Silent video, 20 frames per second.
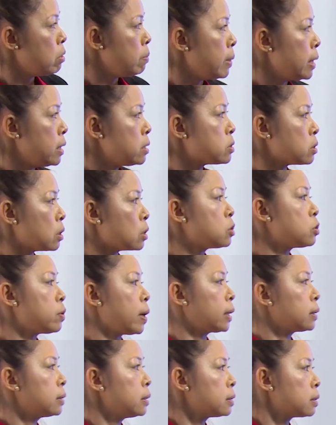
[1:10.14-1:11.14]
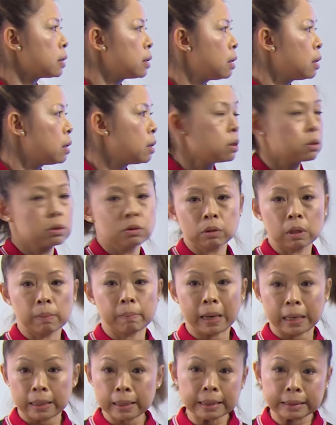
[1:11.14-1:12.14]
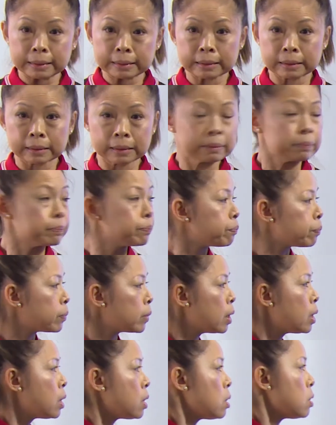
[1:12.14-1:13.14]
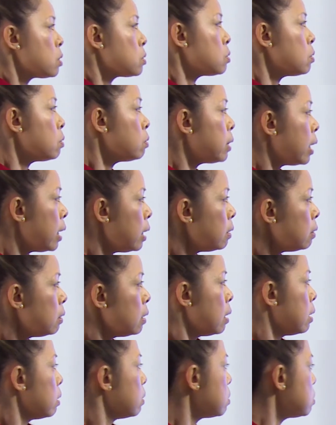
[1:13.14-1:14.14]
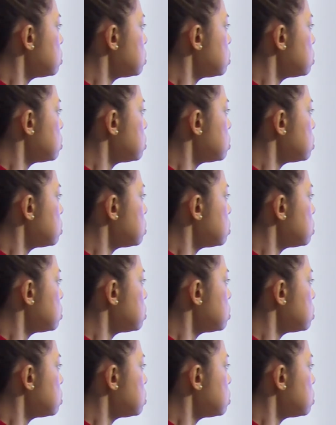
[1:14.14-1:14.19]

remains attracted to the magnet. So then the